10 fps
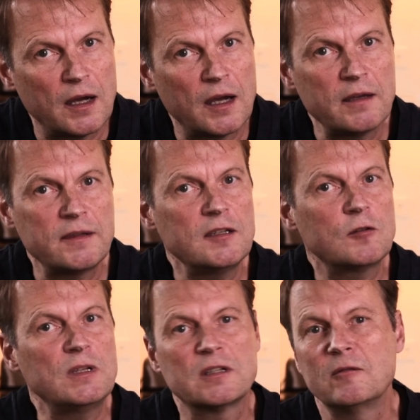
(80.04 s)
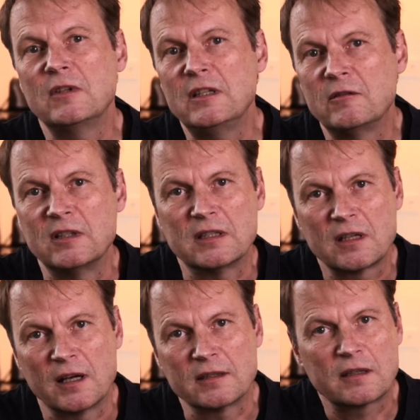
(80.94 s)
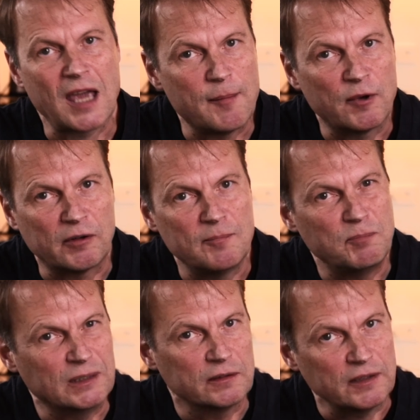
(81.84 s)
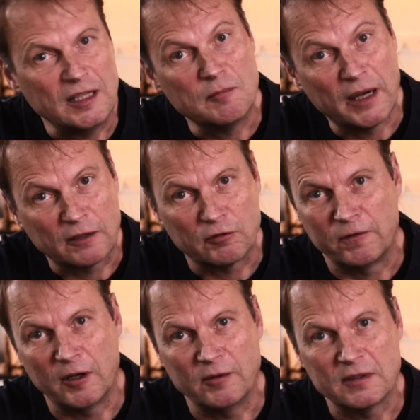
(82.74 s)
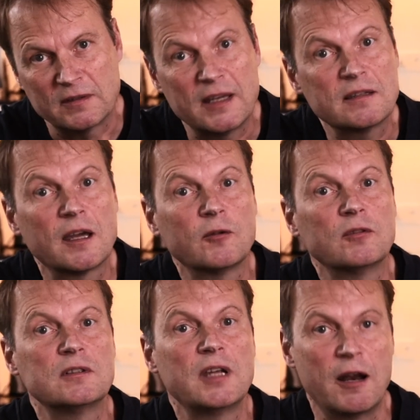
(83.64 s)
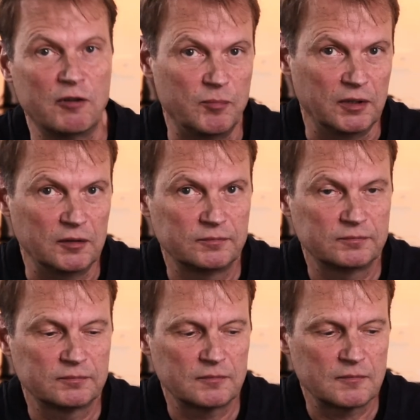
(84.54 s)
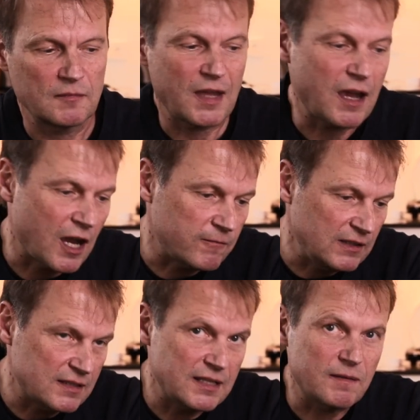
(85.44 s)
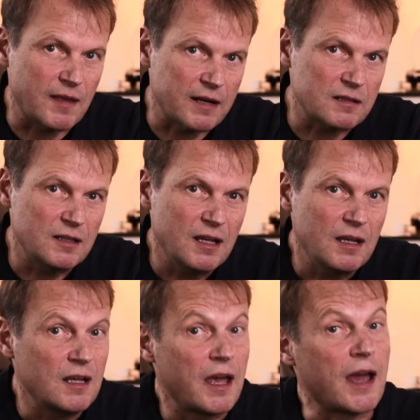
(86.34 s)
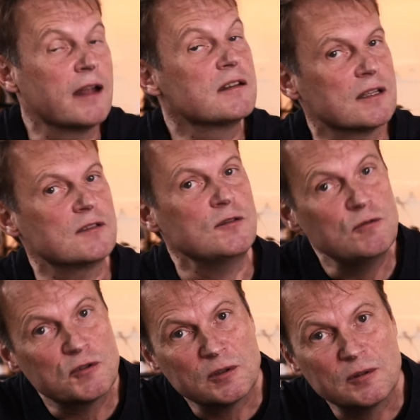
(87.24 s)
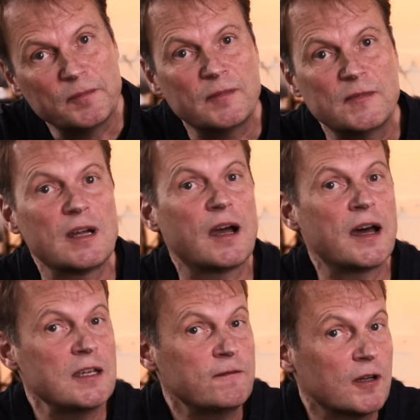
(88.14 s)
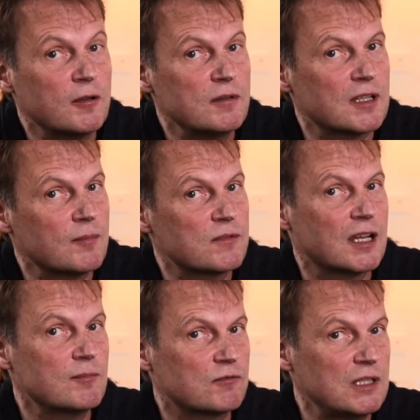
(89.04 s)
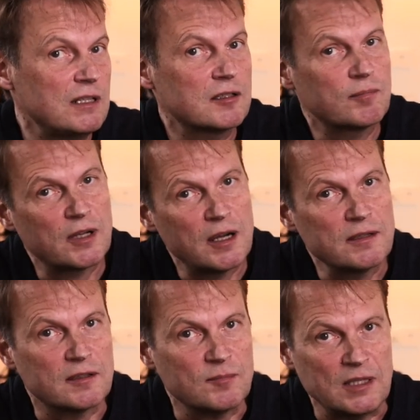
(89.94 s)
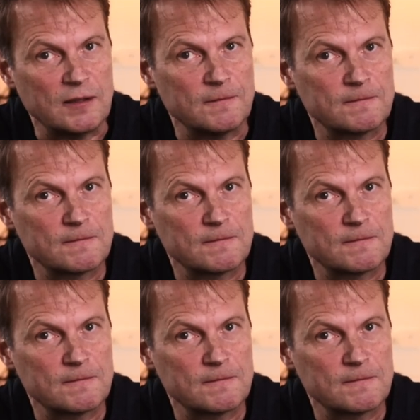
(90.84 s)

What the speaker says: I think we don't need to discuss camera built-in microphones. They sound terrible. Having said that, and as usual, the iPhone sometimes really surprises me.